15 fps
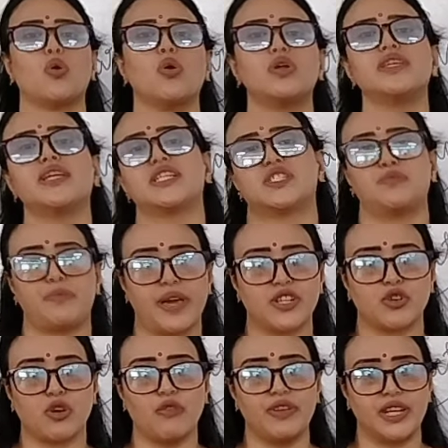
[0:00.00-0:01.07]
all the
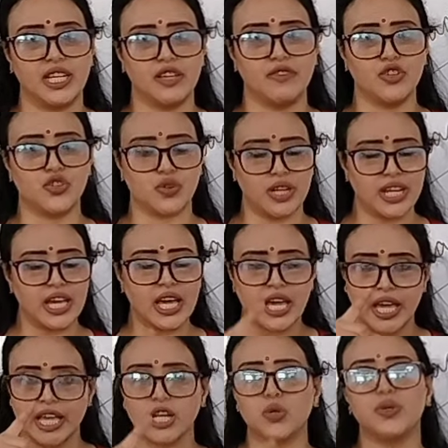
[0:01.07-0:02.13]
aspects of an individual,
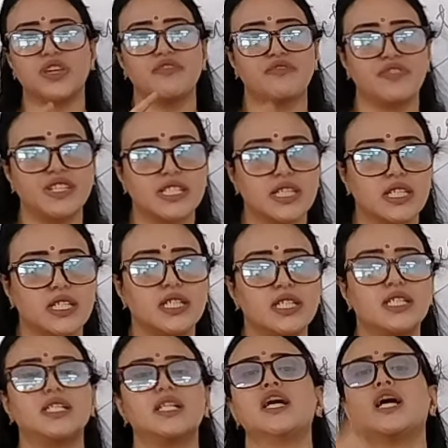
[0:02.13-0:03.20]
including
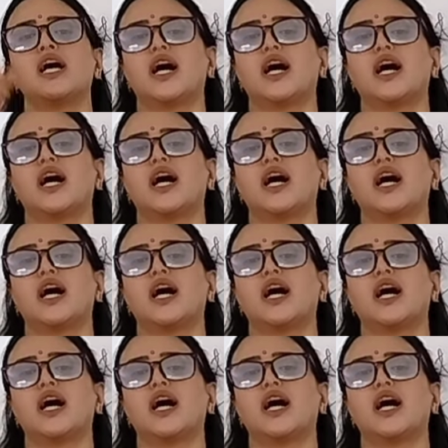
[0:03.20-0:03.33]
physical,